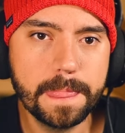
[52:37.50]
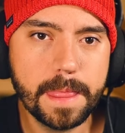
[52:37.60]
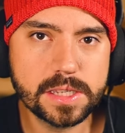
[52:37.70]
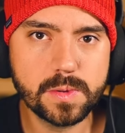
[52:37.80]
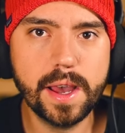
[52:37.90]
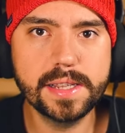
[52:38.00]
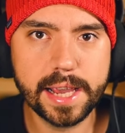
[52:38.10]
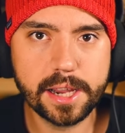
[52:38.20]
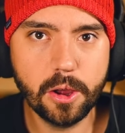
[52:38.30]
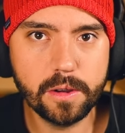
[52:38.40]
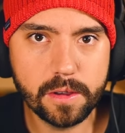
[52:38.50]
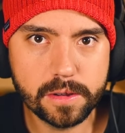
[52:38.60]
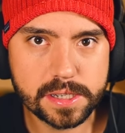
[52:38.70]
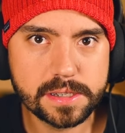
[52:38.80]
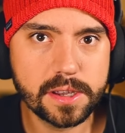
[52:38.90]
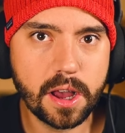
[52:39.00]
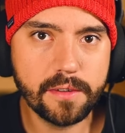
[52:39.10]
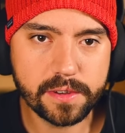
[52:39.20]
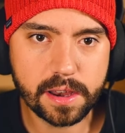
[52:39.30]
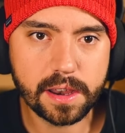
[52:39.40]
that's why I take note of those
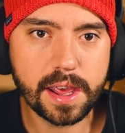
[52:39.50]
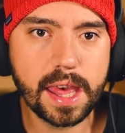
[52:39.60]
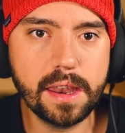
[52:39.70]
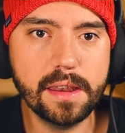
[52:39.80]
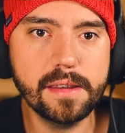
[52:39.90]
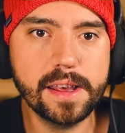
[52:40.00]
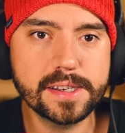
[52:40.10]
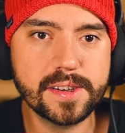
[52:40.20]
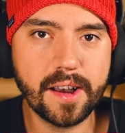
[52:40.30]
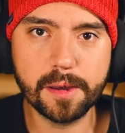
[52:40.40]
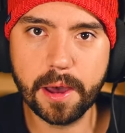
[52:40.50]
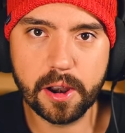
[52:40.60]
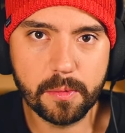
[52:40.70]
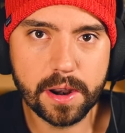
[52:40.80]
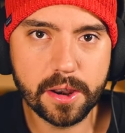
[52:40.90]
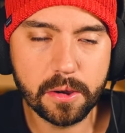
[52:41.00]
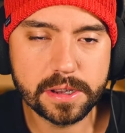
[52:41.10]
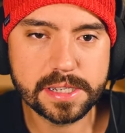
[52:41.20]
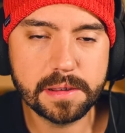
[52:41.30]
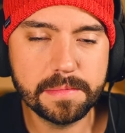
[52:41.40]
often and talk about them when I
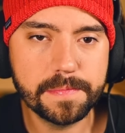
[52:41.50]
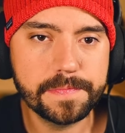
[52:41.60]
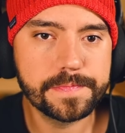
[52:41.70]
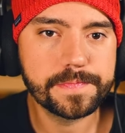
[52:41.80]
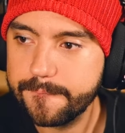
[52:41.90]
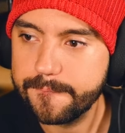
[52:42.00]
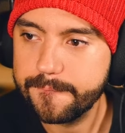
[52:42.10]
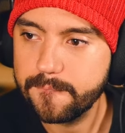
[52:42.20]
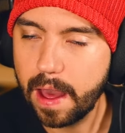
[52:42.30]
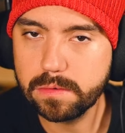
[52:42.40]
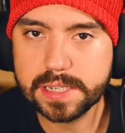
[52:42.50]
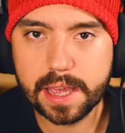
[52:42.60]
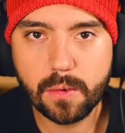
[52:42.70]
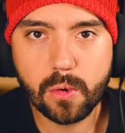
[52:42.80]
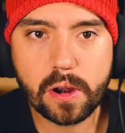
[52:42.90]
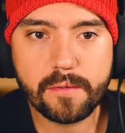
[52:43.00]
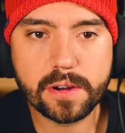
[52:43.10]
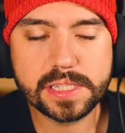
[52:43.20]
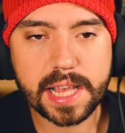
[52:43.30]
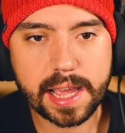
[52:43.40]
notice them. I was getting worried for
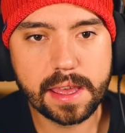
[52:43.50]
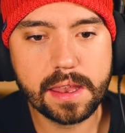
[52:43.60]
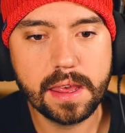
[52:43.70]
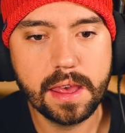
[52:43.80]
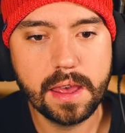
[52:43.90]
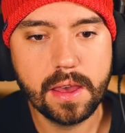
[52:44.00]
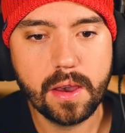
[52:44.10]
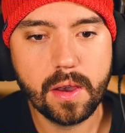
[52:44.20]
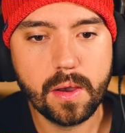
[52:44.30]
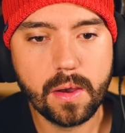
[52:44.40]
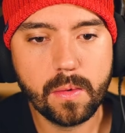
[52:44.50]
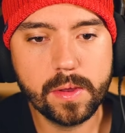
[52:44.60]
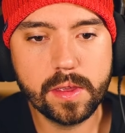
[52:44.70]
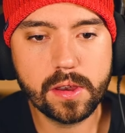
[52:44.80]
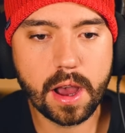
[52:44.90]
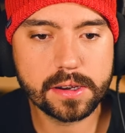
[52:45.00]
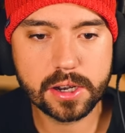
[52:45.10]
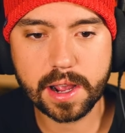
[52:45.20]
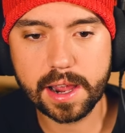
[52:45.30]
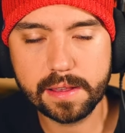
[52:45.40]
a second when the
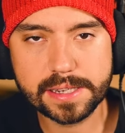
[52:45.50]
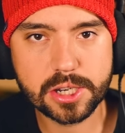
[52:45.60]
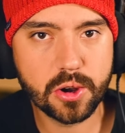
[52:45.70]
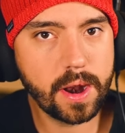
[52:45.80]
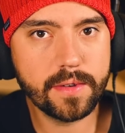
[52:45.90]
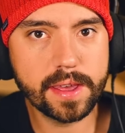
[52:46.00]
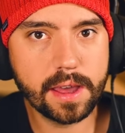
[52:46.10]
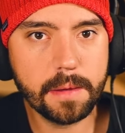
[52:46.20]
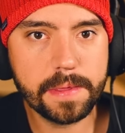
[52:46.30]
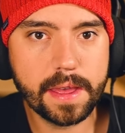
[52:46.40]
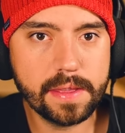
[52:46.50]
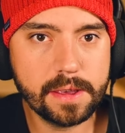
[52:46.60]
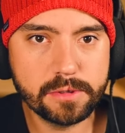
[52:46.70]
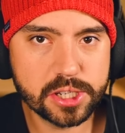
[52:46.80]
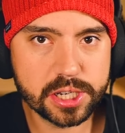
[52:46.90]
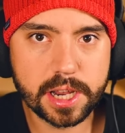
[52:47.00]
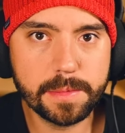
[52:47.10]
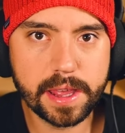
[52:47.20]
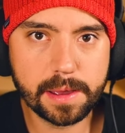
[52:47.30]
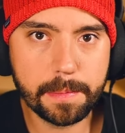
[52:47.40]
doctor kind of screwed everything up that it was just going to
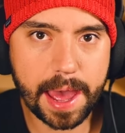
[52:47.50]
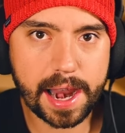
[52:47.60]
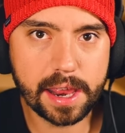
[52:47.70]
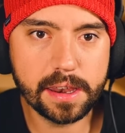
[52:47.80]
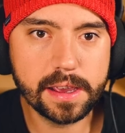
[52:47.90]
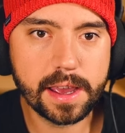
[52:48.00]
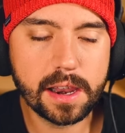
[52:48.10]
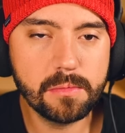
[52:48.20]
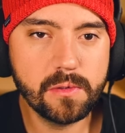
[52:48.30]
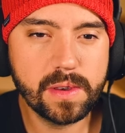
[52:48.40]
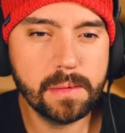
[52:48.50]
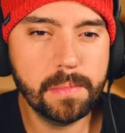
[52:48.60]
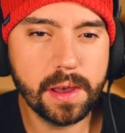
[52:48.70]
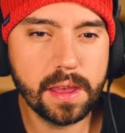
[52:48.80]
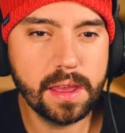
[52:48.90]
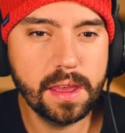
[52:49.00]
be like a bad ending kind of movie. But